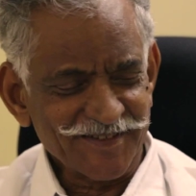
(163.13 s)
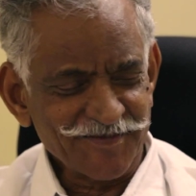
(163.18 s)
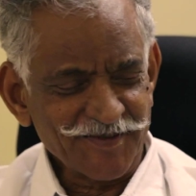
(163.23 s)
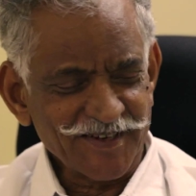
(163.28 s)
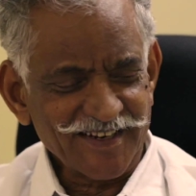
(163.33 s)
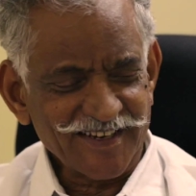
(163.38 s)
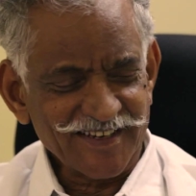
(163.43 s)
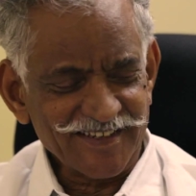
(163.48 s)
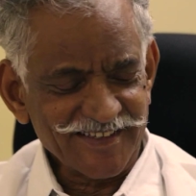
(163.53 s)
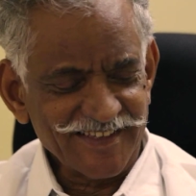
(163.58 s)

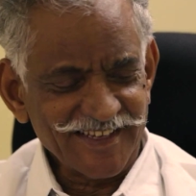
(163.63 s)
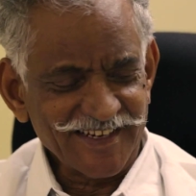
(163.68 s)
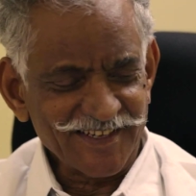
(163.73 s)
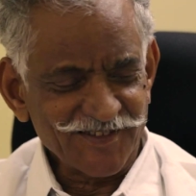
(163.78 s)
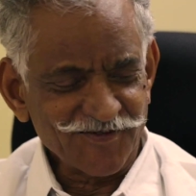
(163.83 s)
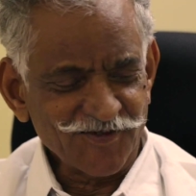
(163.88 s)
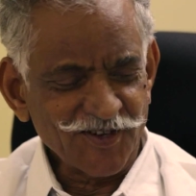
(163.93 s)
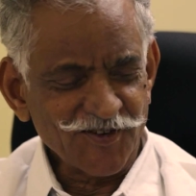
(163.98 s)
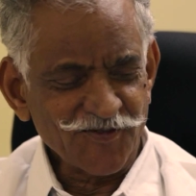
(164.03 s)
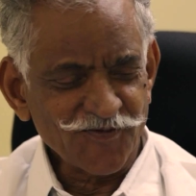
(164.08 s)
because that's
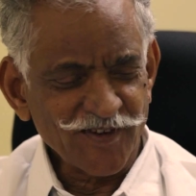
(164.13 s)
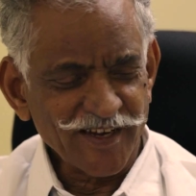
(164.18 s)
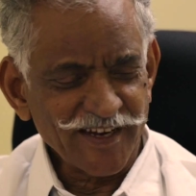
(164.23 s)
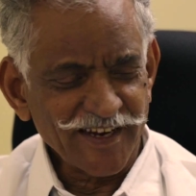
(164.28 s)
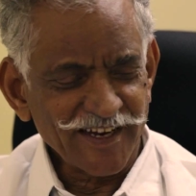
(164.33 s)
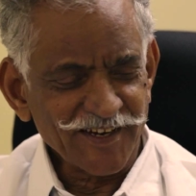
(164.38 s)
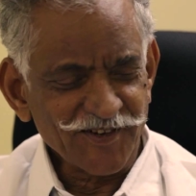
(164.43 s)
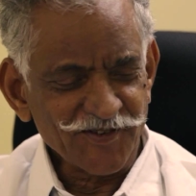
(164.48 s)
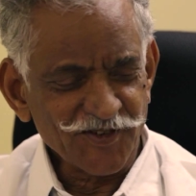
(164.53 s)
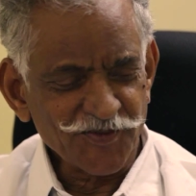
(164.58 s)
one way
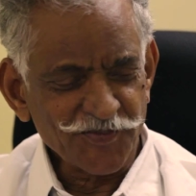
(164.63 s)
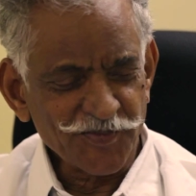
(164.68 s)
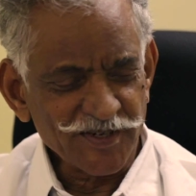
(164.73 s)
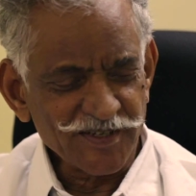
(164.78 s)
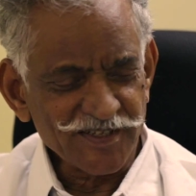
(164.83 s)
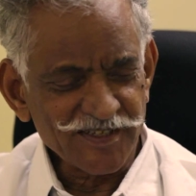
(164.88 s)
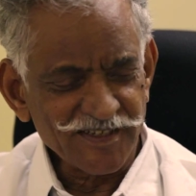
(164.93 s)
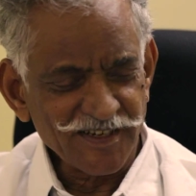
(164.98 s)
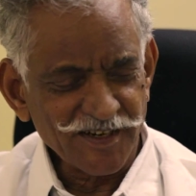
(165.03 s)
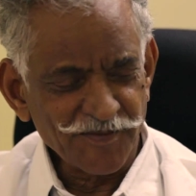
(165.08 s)
I could
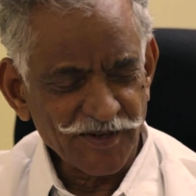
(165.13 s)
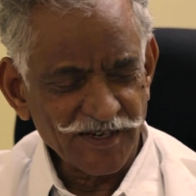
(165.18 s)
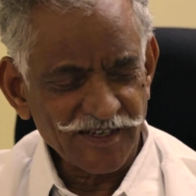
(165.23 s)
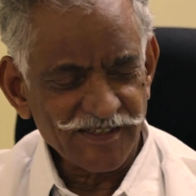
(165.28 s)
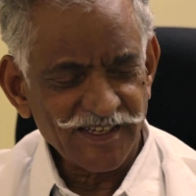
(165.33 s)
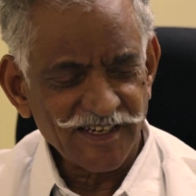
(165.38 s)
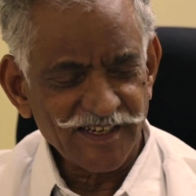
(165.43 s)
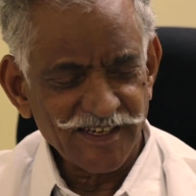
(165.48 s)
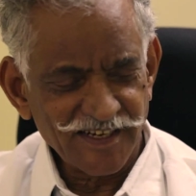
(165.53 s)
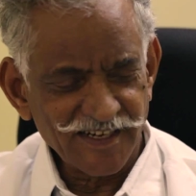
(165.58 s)
personally, because
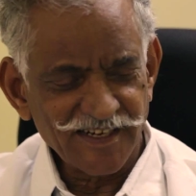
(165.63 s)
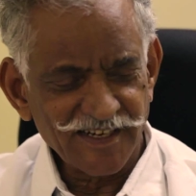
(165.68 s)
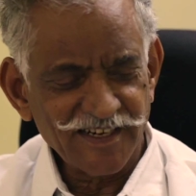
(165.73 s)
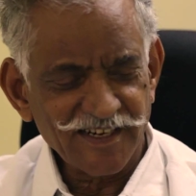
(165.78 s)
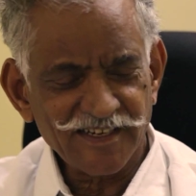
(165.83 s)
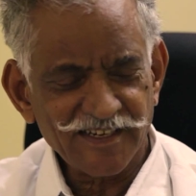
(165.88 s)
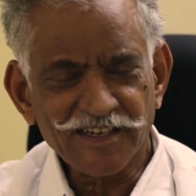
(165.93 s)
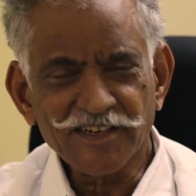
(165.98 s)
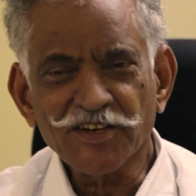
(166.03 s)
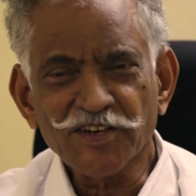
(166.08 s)
I did
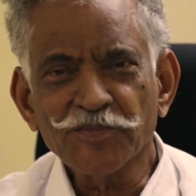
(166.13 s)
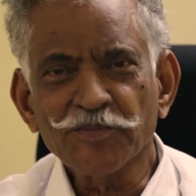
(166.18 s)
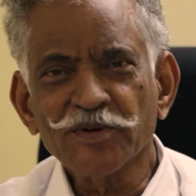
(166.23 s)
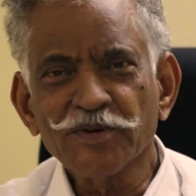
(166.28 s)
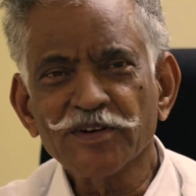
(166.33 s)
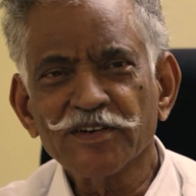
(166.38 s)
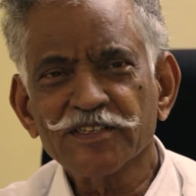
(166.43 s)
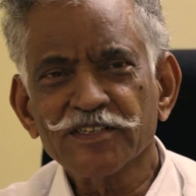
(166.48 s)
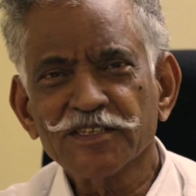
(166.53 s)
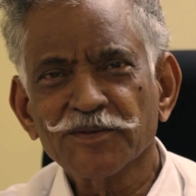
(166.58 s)
get a
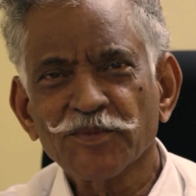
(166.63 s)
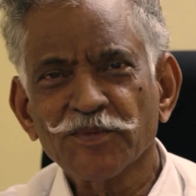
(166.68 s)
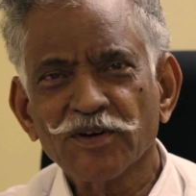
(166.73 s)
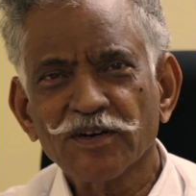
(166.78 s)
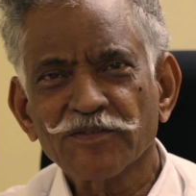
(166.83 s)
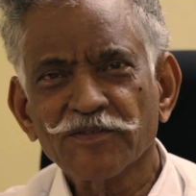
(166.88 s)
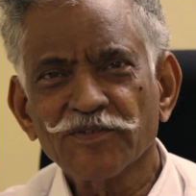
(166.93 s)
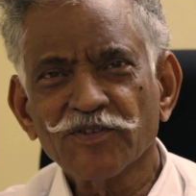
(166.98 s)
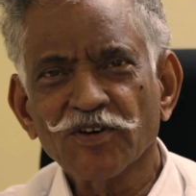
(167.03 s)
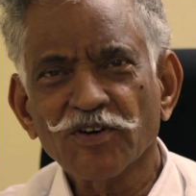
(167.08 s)
tremendous amount
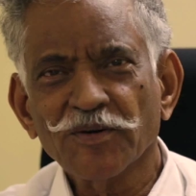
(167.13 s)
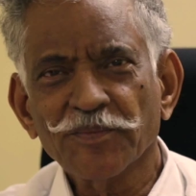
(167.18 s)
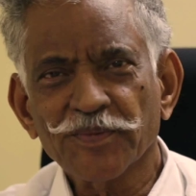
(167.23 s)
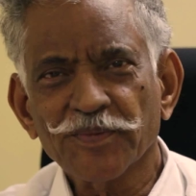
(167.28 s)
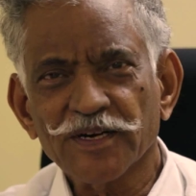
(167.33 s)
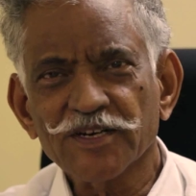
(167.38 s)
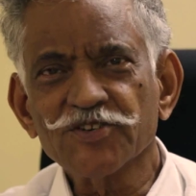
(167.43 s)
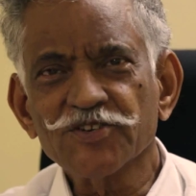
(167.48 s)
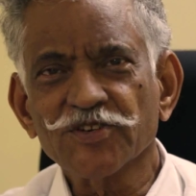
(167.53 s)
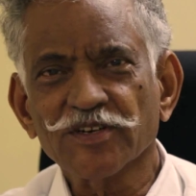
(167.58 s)
of
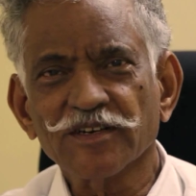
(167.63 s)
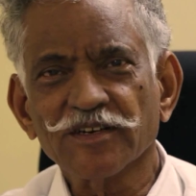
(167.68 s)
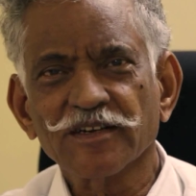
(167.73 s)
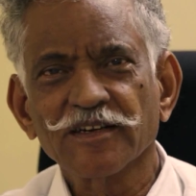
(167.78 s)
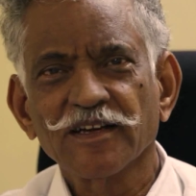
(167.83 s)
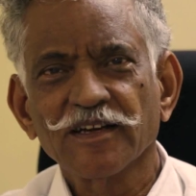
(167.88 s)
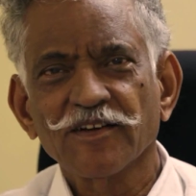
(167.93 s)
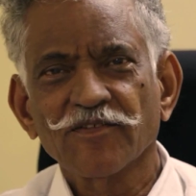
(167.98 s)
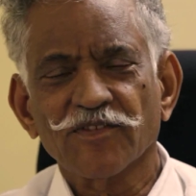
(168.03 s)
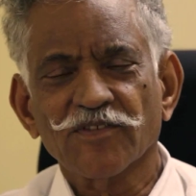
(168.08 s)
cooperation
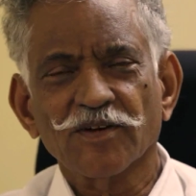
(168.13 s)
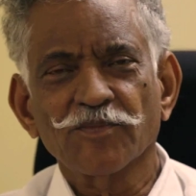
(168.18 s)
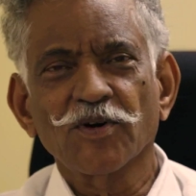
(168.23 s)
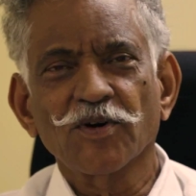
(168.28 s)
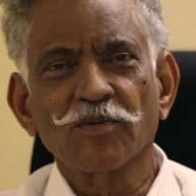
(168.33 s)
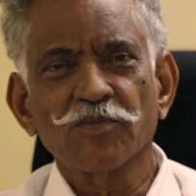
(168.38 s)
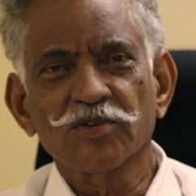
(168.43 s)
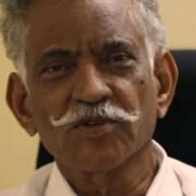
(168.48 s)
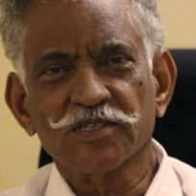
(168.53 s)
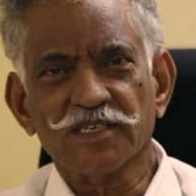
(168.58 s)
from
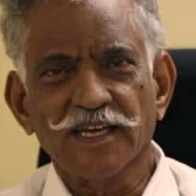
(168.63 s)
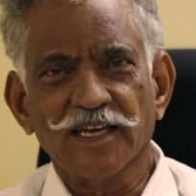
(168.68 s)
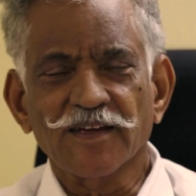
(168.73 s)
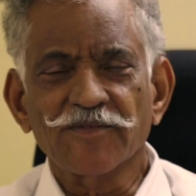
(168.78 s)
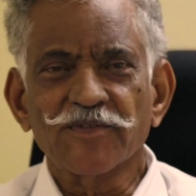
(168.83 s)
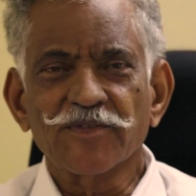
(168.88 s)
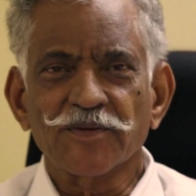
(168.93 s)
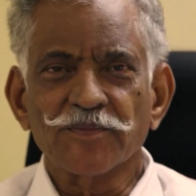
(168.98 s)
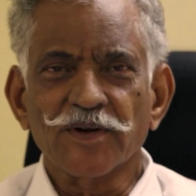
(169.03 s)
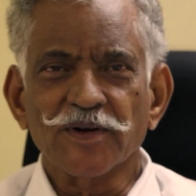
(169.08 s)
almost
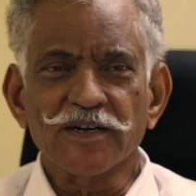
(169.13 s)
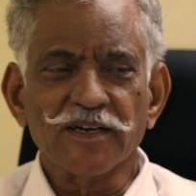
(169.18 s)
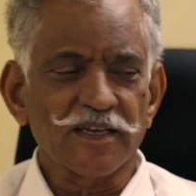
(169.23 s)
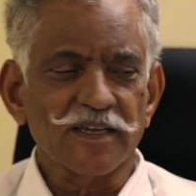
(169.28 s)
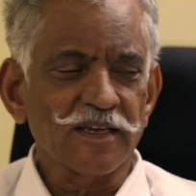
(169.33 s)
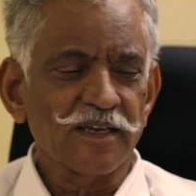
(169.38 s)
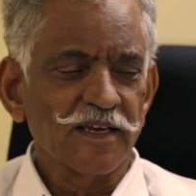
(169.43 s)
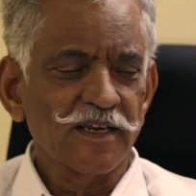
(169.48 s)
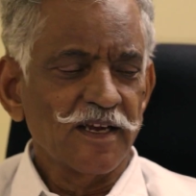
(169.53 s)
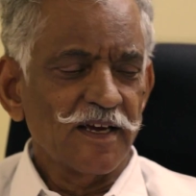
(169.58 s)
everybody.